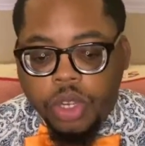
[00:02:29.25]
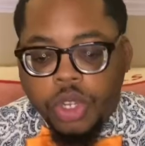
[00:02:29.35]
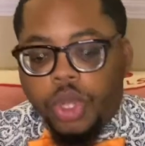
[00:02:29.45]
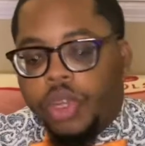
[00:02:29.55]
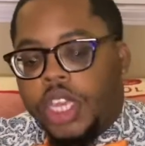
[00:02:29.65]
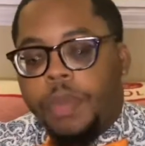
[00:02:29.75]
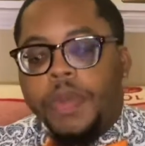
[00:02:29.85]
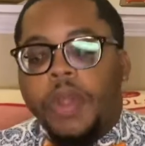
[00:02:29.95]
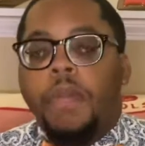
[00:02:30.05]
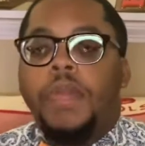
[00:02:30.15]
do you keep
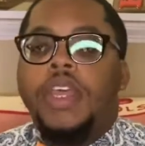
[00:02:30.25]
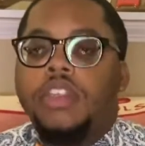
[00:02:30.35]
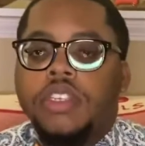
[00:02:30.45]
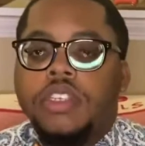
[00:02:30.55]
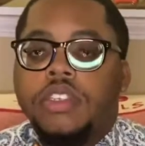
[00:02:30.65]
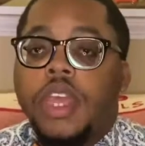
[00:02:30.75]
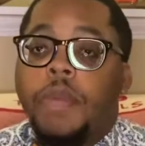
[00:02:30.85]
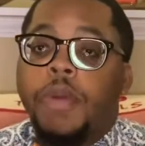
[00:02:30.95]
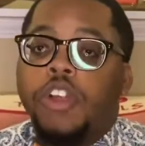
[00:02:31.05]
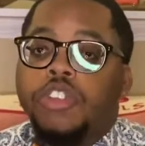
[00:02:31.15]
your business
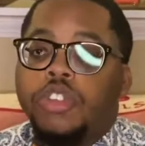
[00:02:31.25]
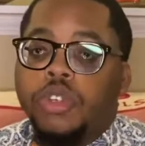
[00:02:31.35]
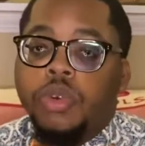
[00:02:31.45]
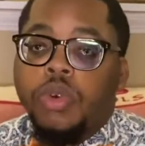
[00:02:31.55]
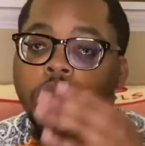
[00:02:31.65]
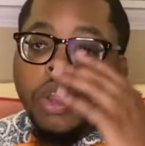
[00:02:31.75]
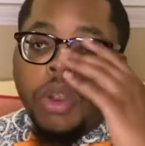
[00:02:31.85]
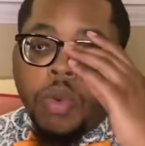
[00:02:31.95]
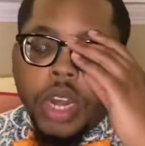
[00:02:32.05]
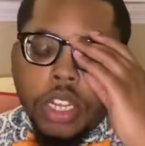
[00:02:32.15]
and personal
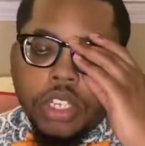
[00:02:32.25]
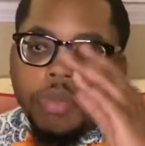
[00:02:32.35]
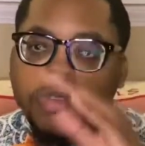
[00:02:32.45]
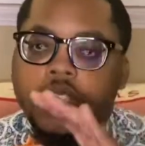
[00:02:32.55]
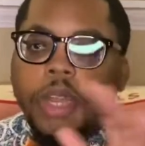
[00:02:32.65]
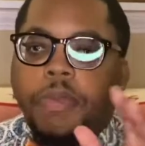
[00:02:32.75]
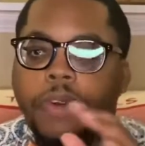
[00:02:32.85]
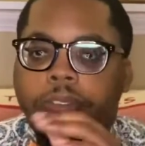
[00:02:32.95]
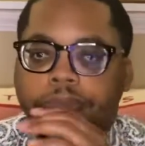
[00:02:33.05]
relationships separate?